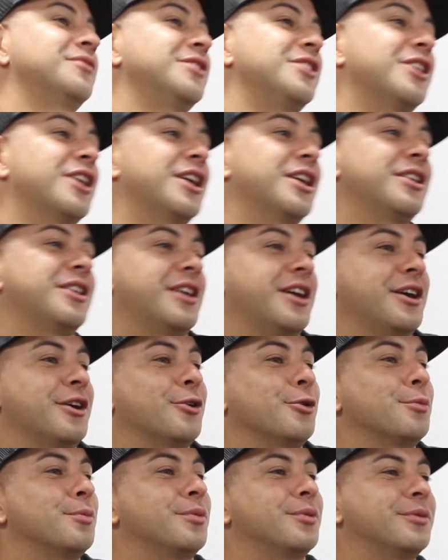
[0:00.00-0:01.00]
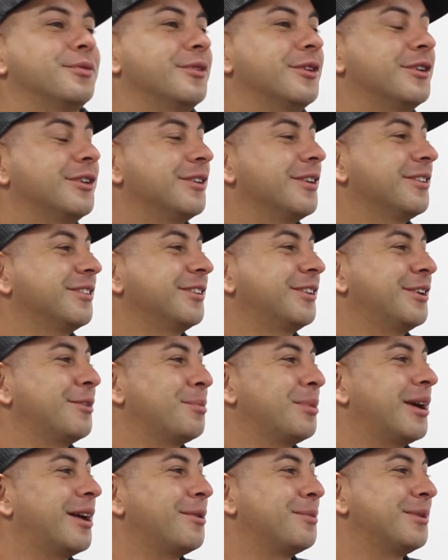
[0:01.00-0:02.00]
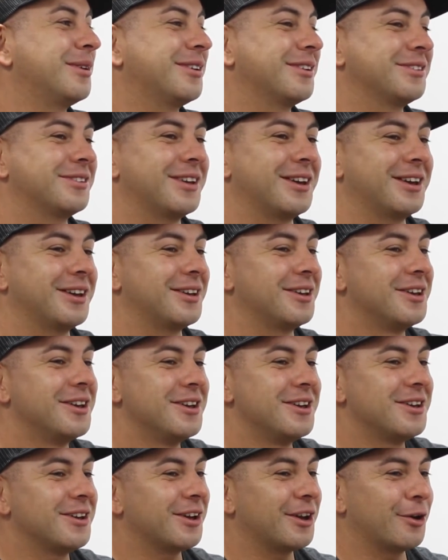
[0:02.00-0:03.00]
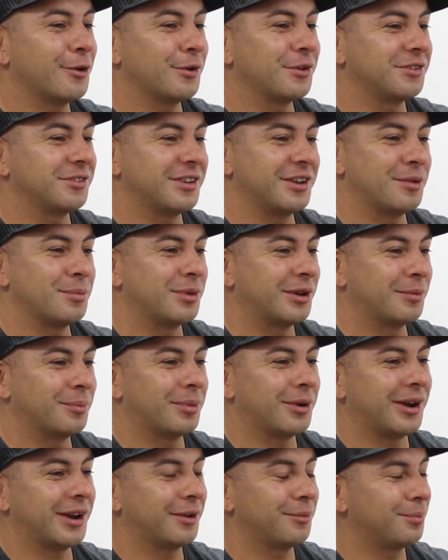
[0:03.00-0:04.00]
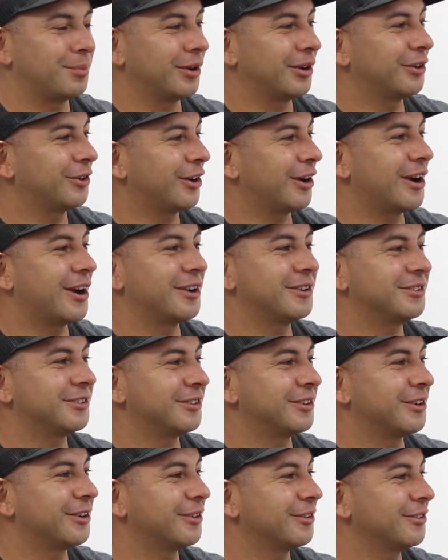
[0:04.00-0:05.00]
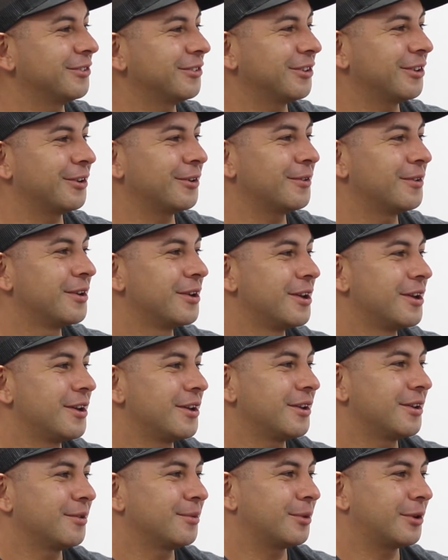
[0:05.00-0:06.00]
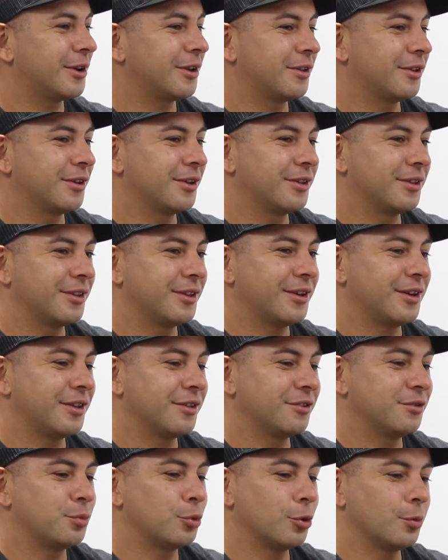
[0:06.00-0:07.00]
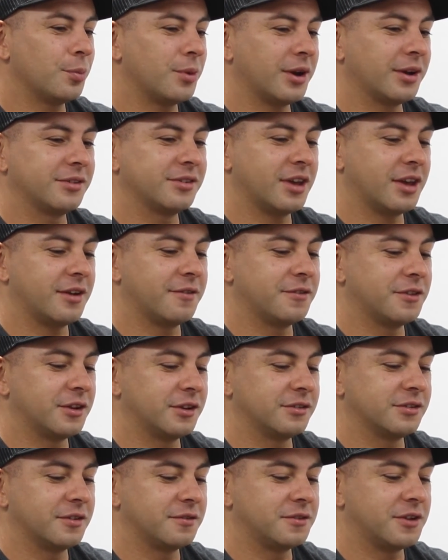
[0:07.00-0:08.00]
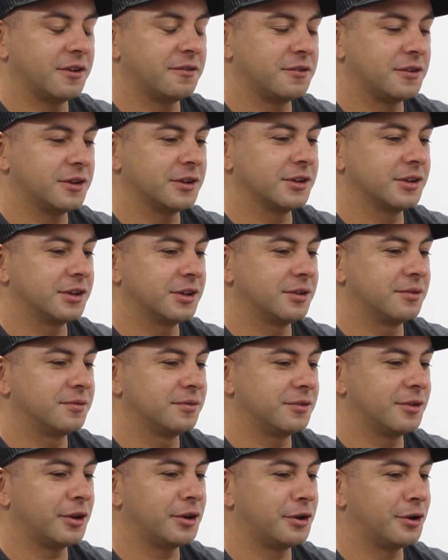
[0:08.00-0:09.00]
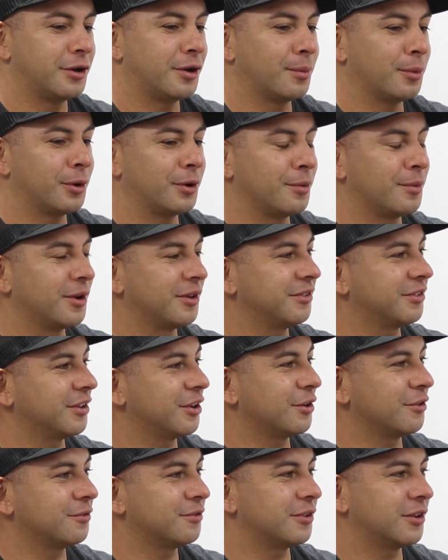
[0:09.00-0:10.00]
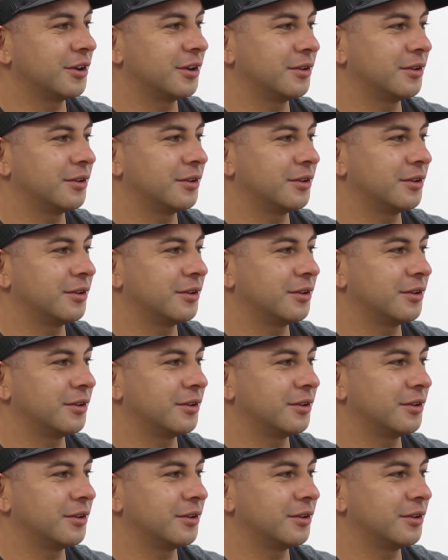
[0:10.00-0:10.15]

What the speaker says: yet. I hope that it doesn't get bad because I always say big bike, big crash, so. But on the sport bike side of things, I've definitely done a number to myself.